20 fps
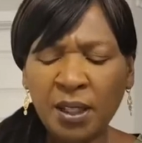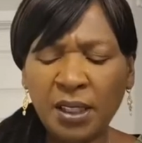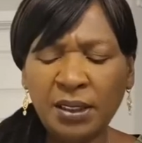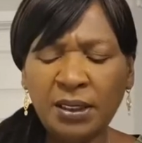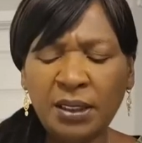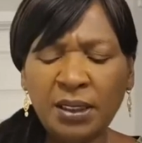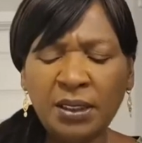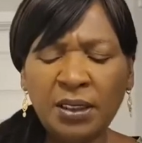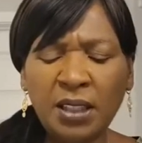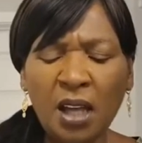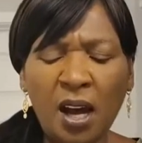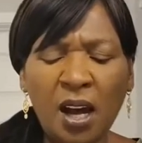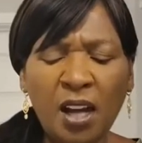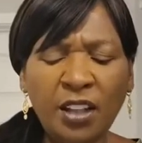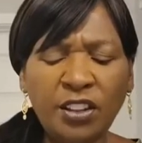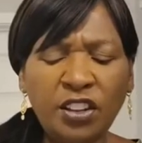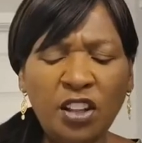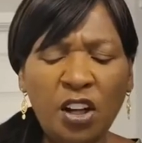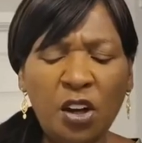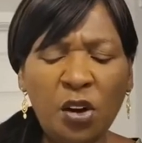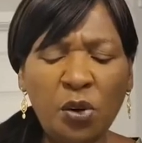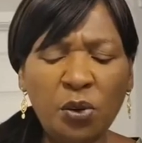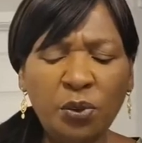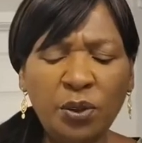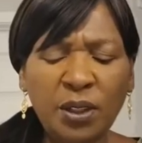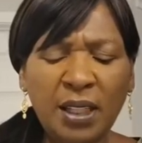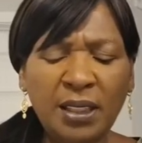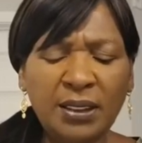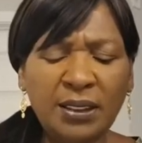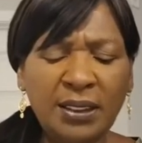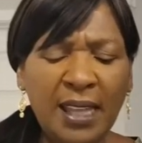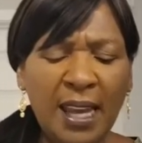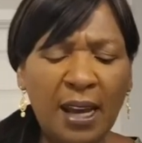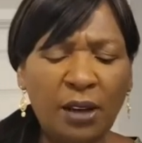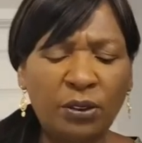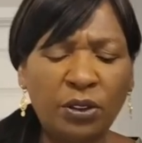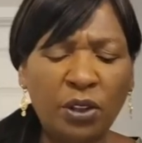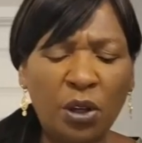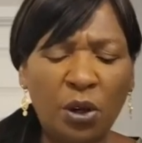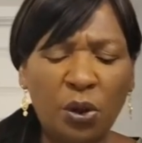It says the unknown is
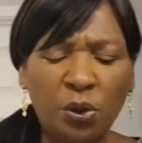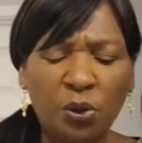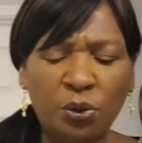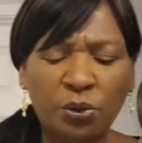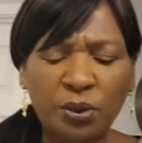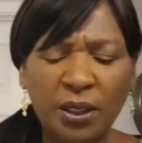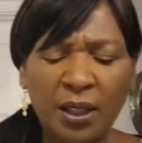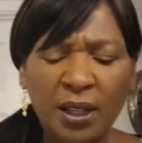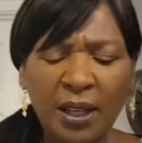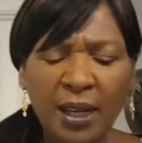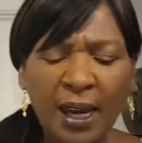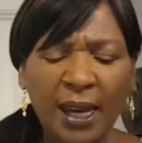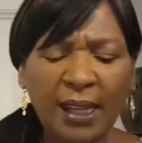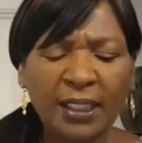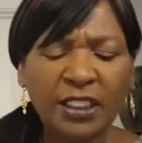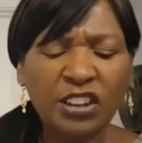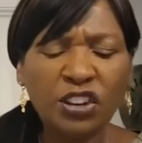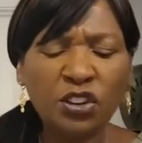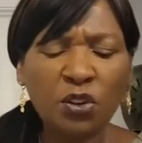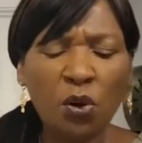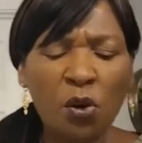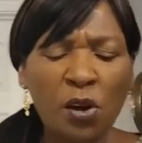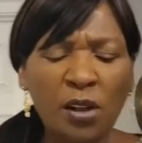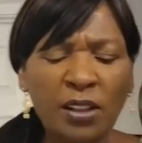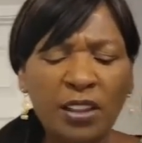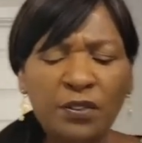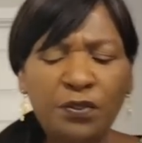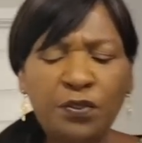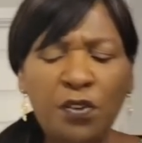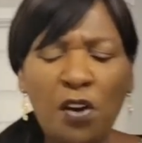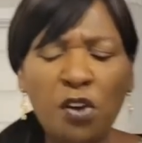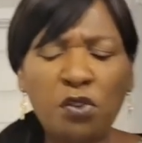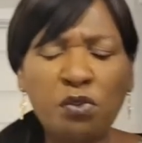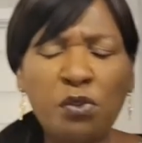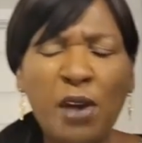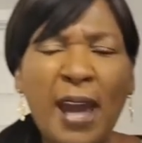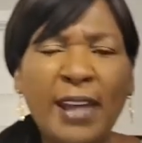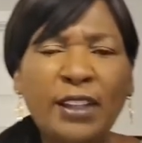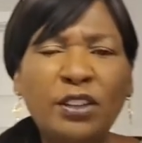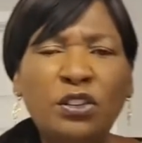now known, and He's calling for a
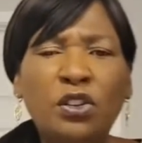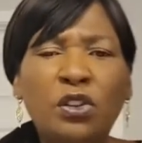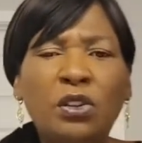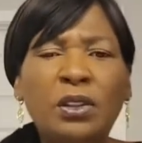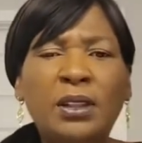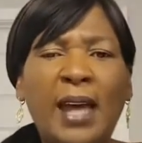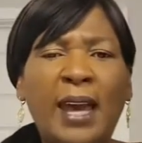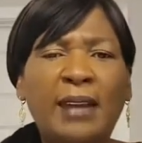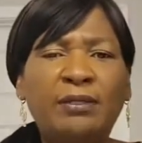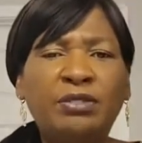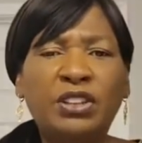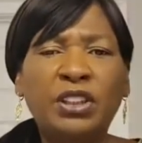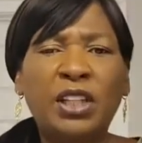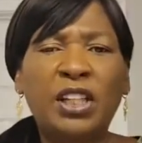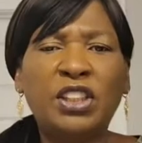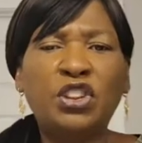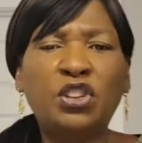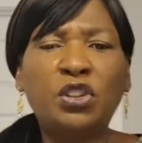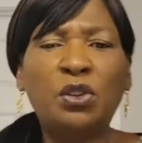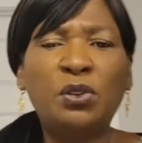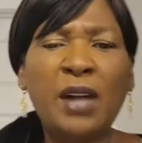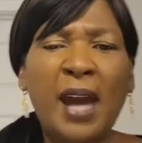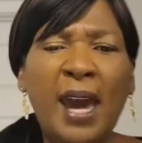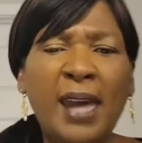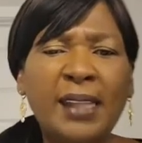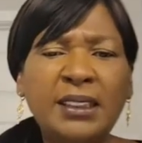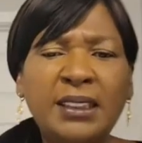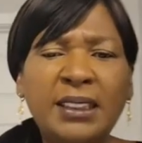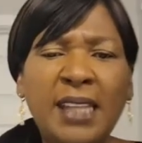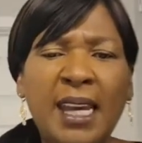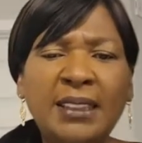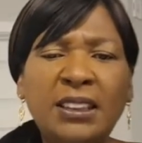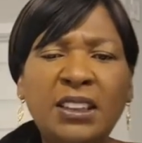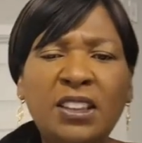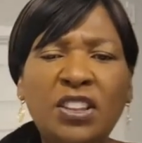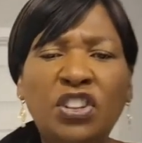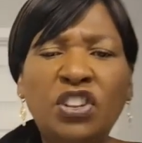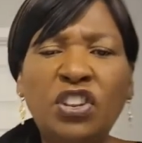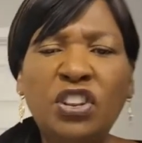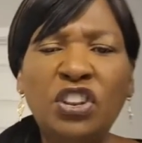radical life change. So God is
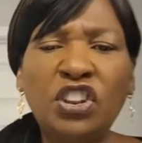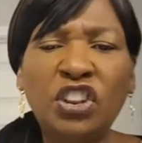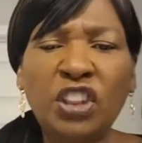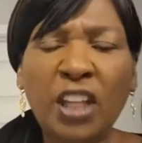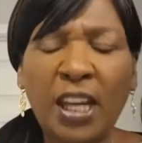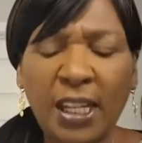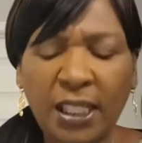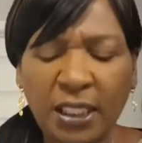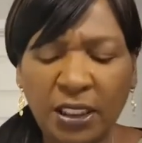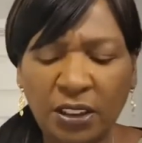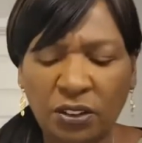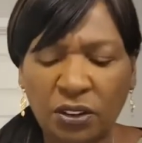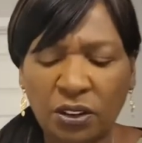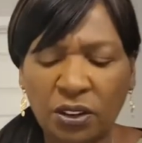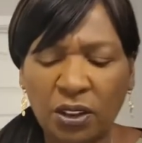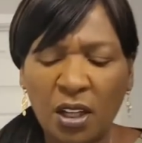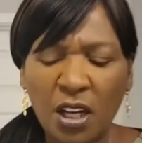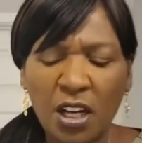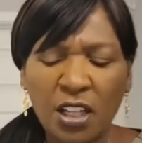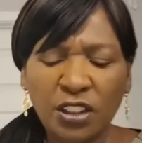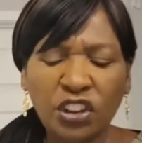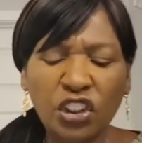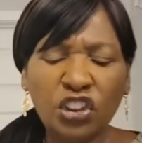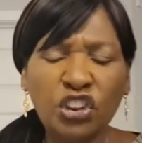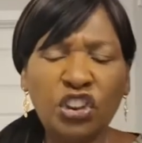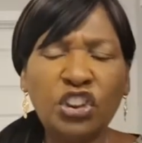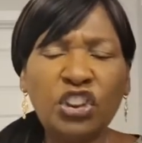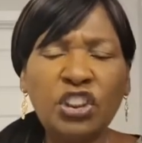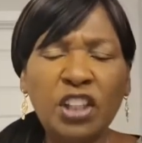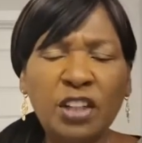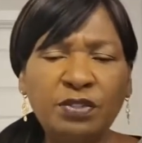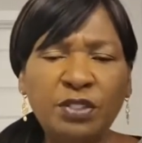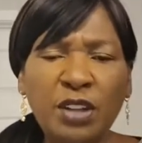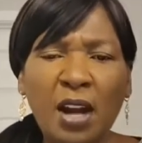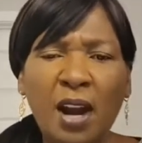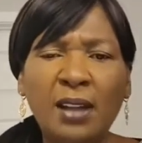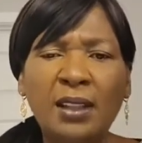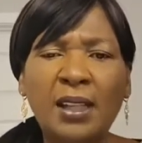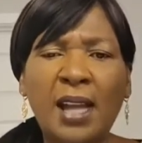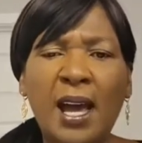asking us to change to shift
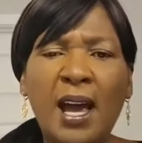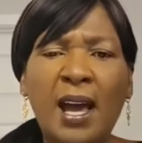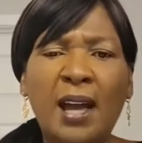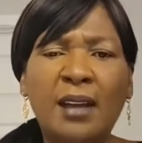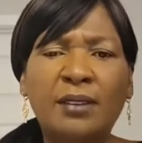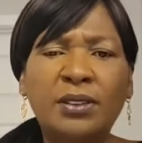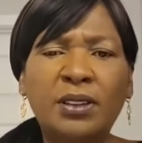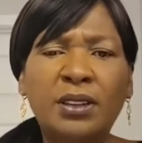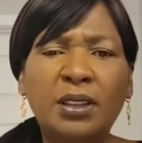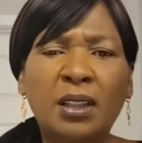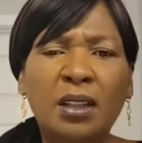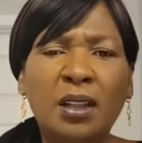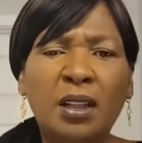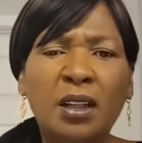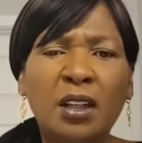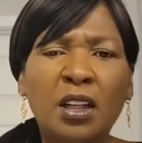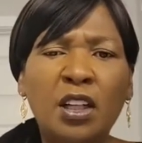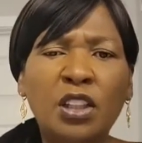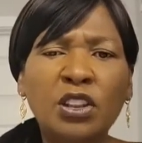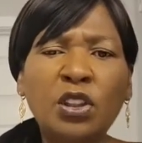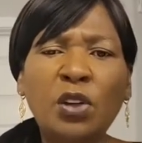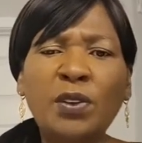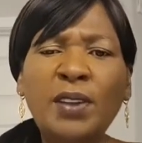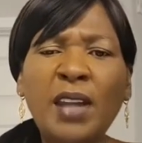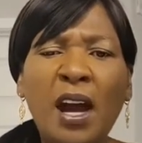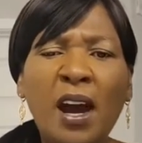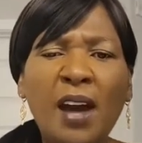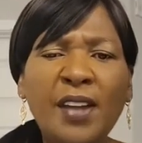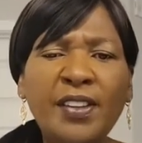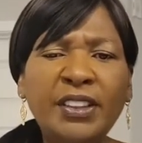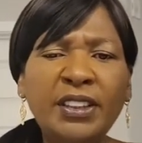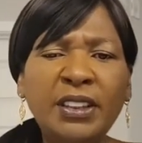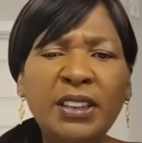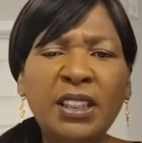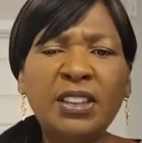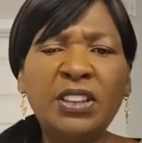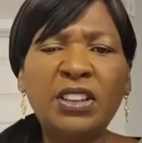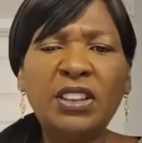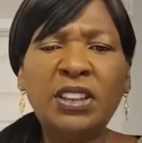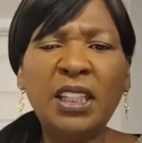our lives so that others
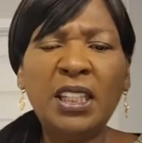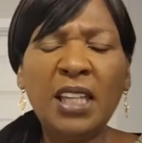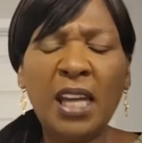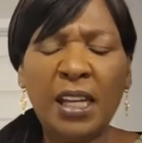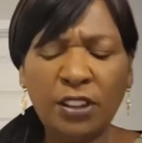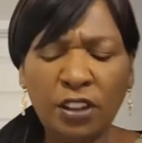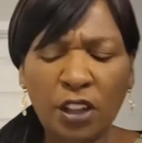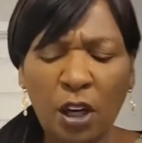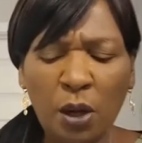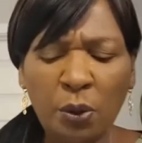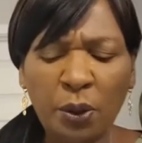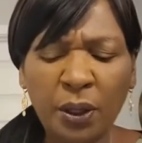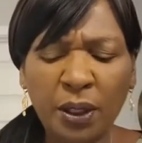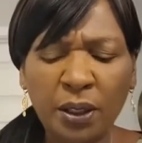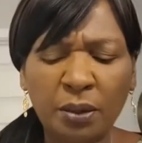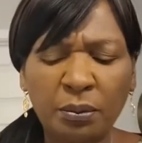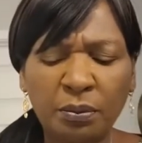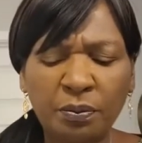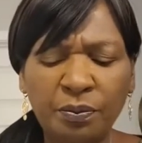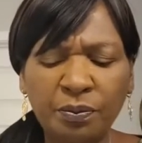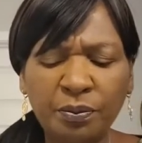can see and know him.